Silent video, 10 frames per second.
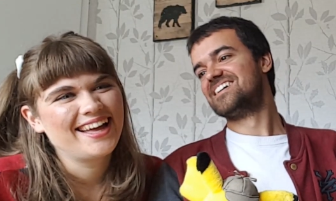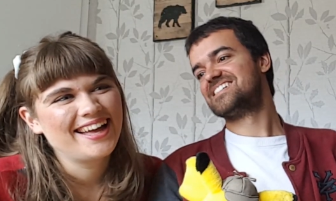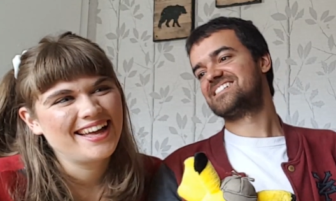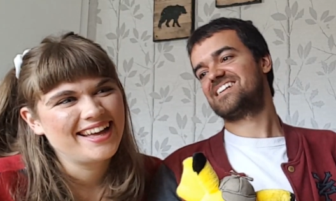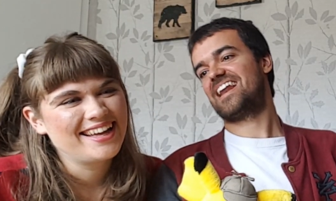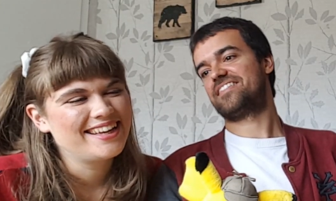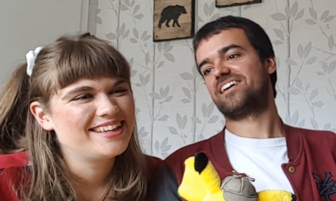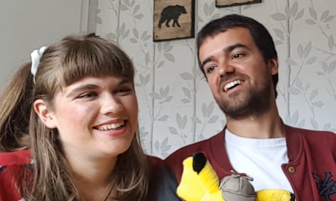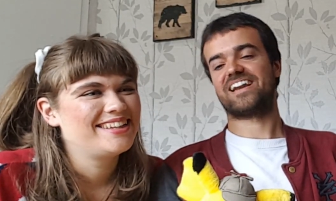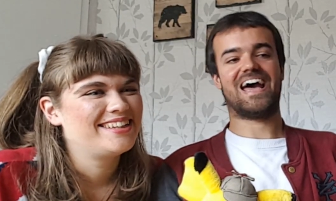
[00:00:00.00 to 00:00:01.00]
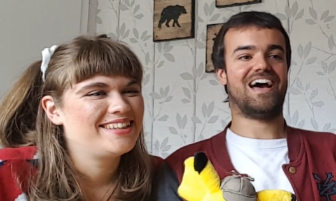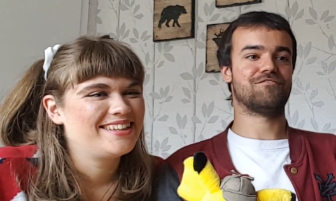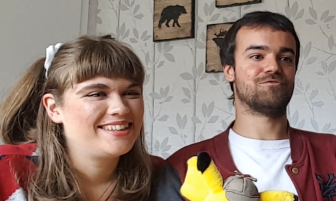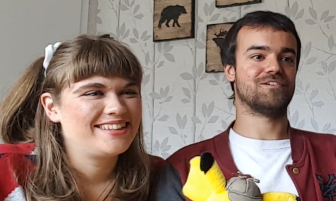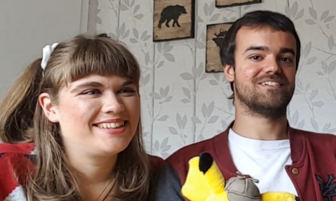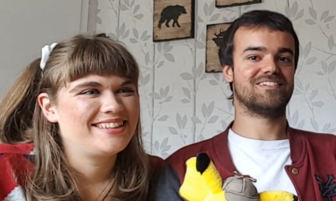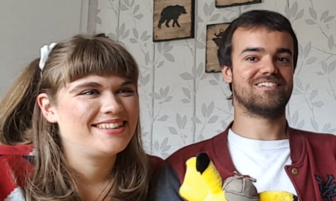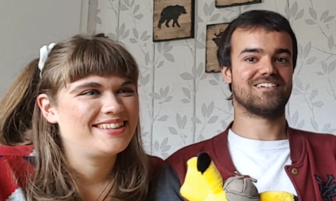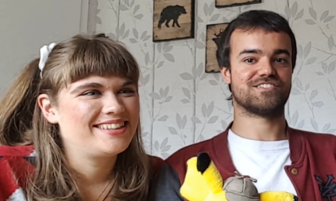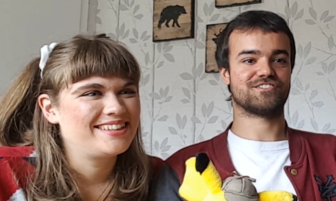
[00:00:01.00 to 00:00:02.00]
Speaker 1: She said, I think I'm going to have one.
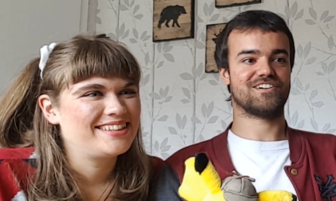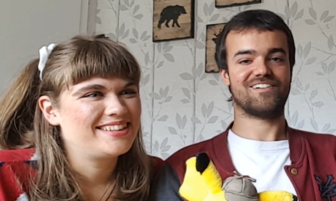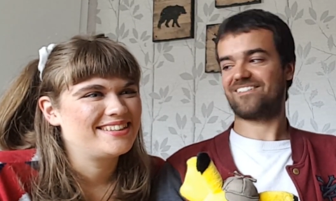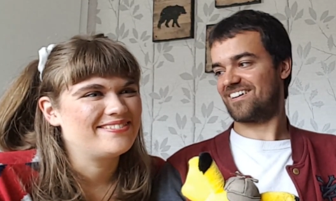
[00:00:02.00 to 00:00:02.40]
A stroke.